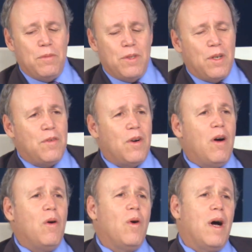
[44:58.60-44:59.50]
observer,
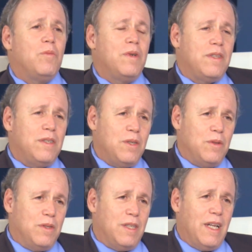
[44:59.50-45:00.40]
oh, I'm with the
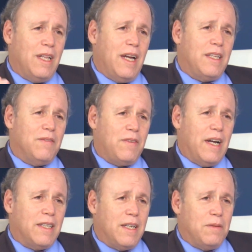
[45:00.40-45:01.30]
Jews, and they like the
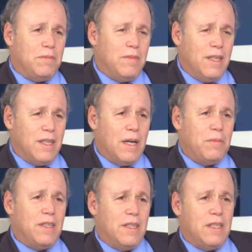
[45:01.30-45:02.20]
fact that I'm
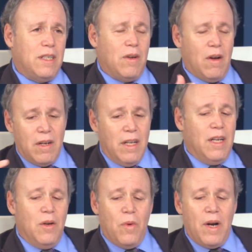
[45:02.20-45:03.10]
coming to synagogue.
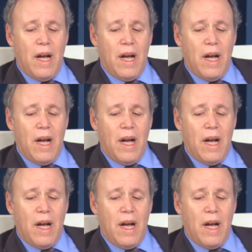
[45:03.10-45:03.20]
When